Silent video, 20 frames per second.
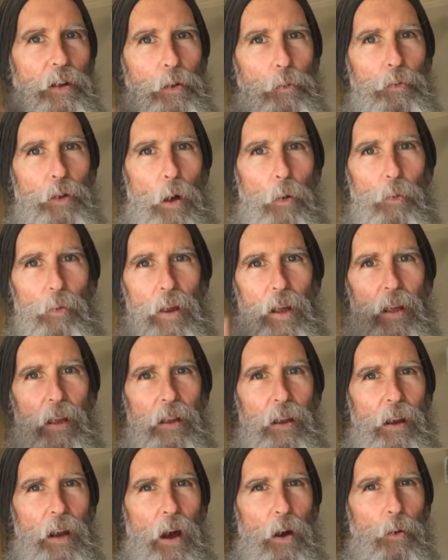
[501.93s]
you don't need,
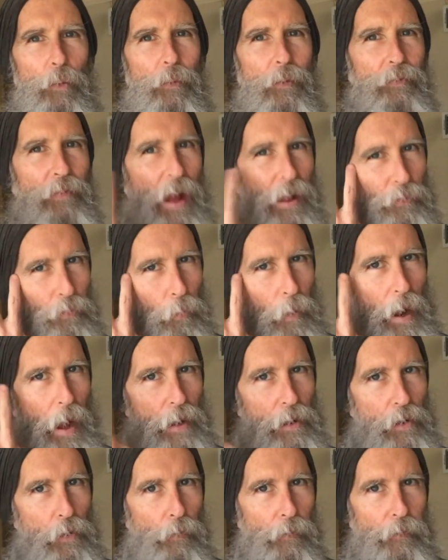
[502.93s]
you know, that's what I
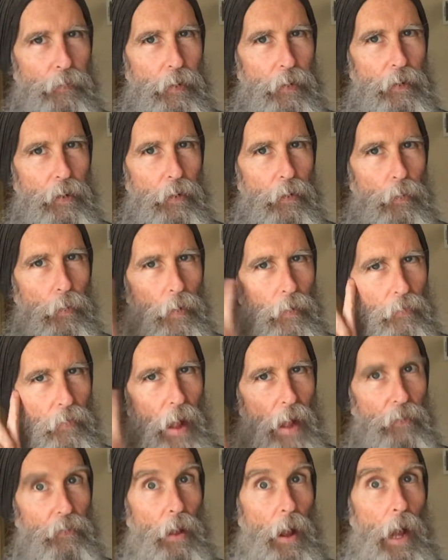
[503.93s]
used to do.
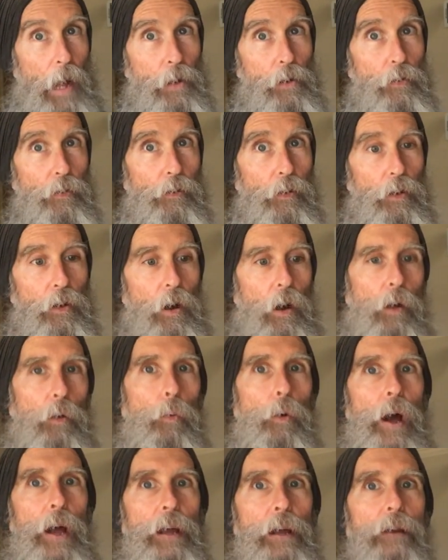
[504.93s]
That's how I used to cut
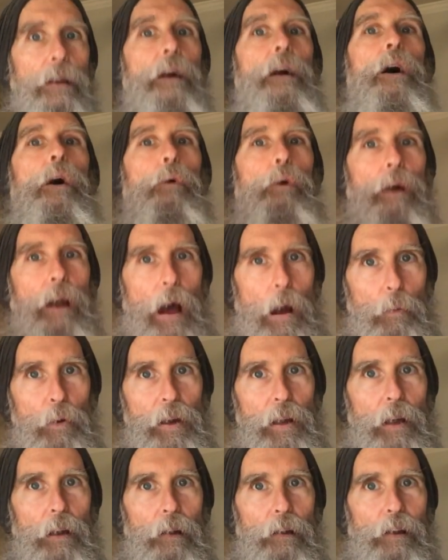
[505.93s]
weight when I
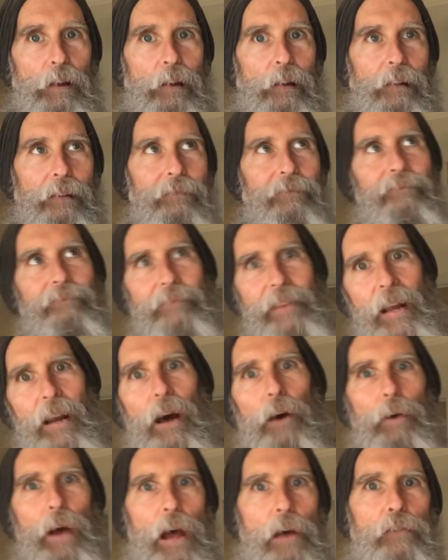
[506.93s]
would get a little, you
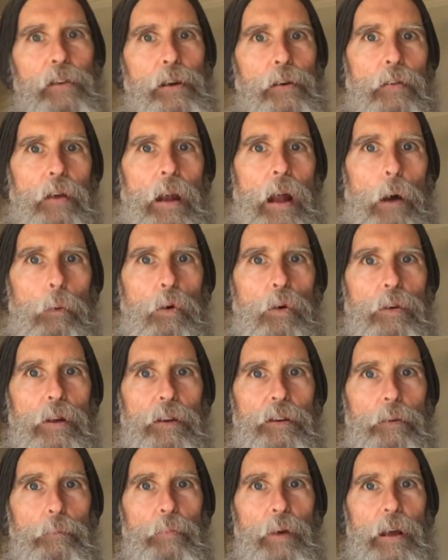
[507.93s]
know, heavier than I
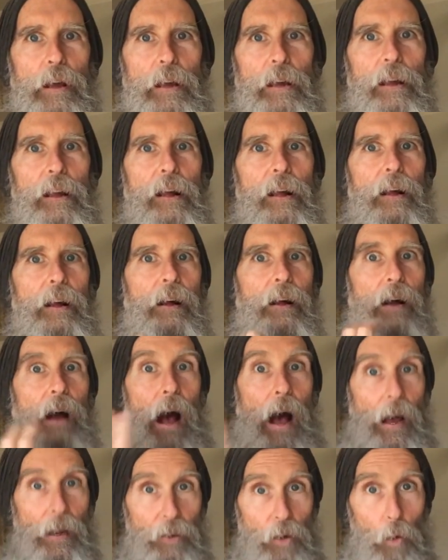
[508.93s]
wanted to be.
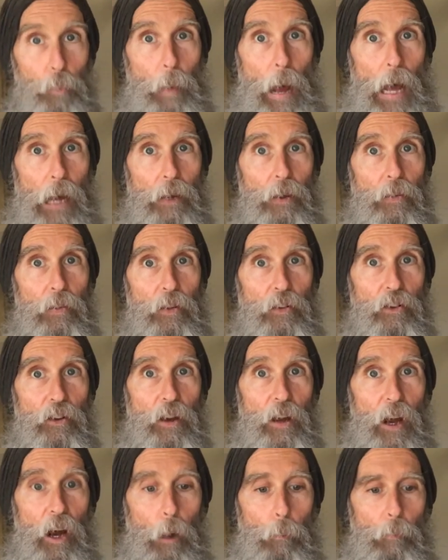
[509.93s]
I'd go back to the
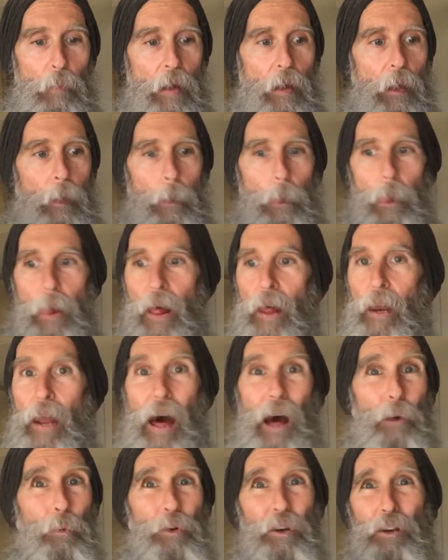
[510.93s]
gym and
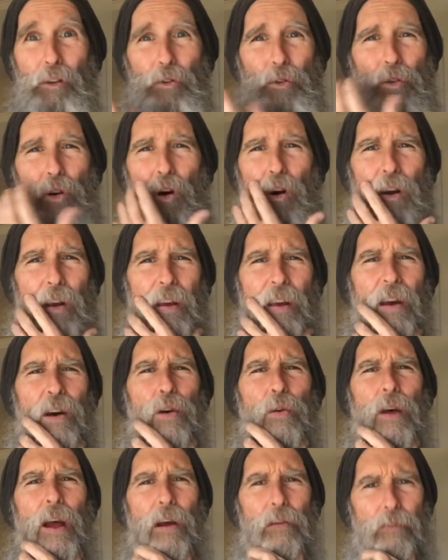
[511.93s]
I would do
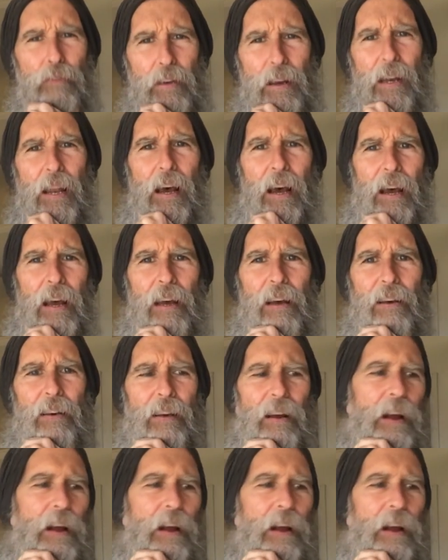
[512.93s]
cardio every day,